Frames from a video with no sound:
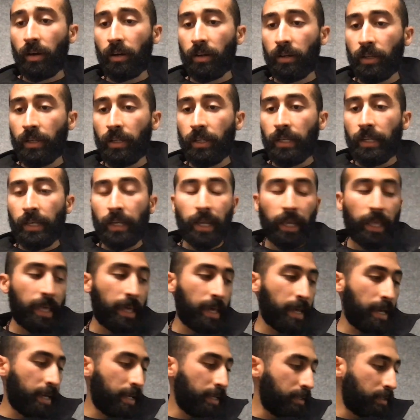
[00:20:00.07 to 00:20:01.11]
SAR.
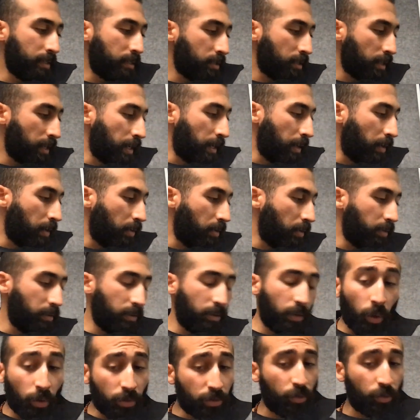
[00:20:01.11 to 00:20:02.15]
And
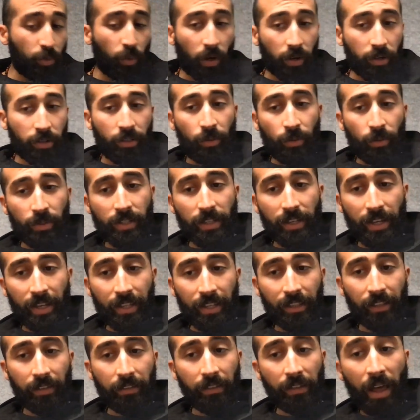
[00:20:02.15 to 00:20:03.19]
those who are using
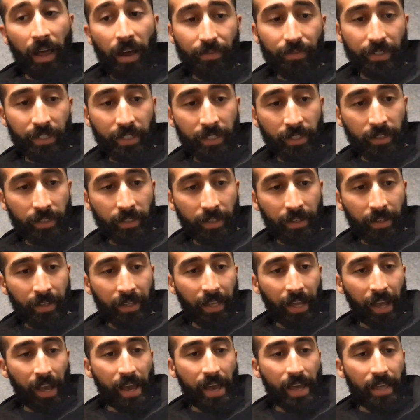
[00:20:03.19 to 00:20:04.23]
it love it,
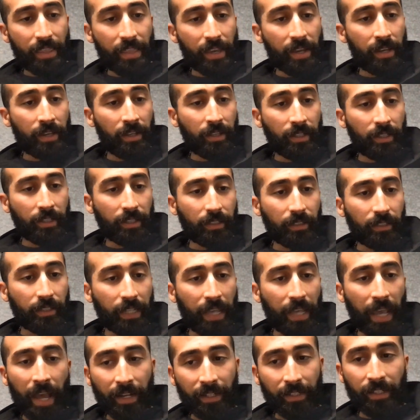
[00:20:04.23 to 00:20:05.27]
and they
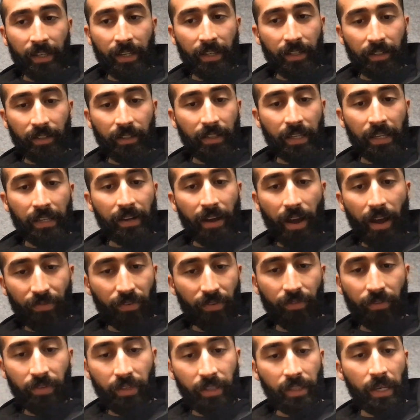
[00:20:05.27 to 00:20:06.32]
can't get enough
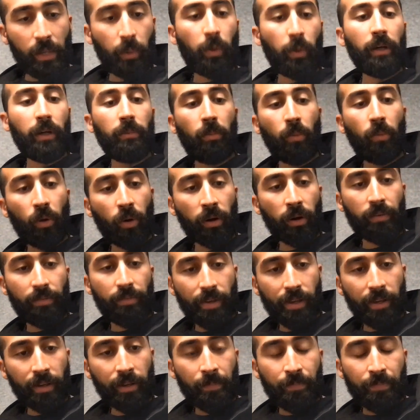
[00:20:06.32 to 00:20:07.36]
of it. They want more
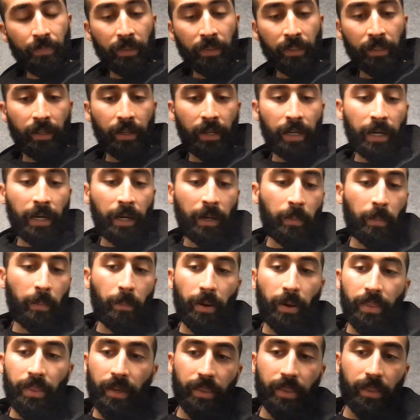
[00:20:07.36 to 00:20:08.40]
of it.
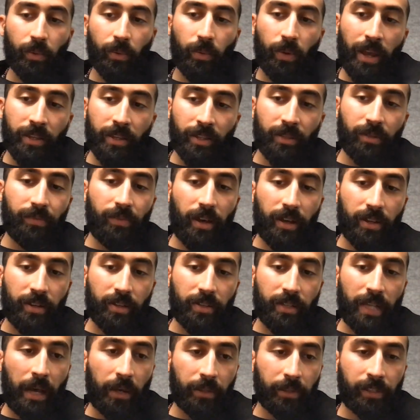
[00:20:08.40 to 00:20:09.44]
But then the rest of us
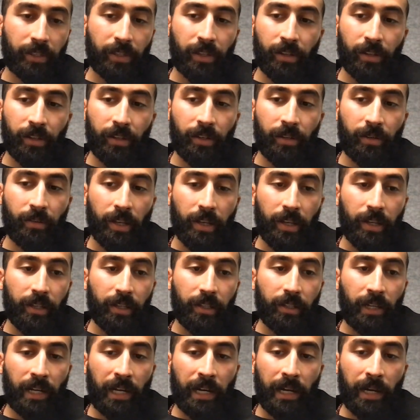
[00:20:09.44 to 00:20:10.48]
out here,
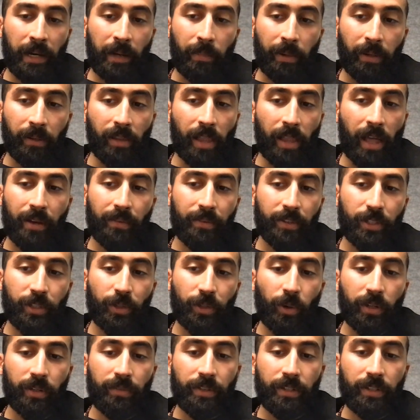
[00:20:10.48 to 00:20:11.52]
a lot of us
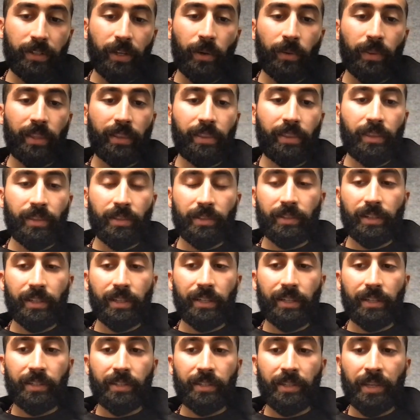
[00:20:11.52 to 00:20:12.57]
don't even know that this
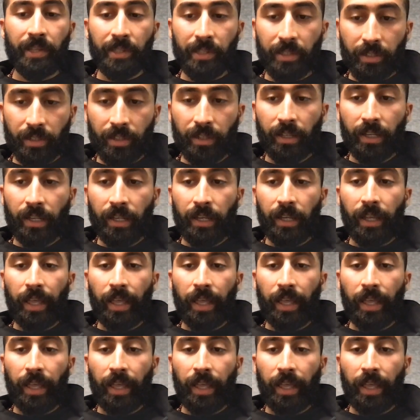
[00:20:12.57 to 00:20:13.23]
thing exists.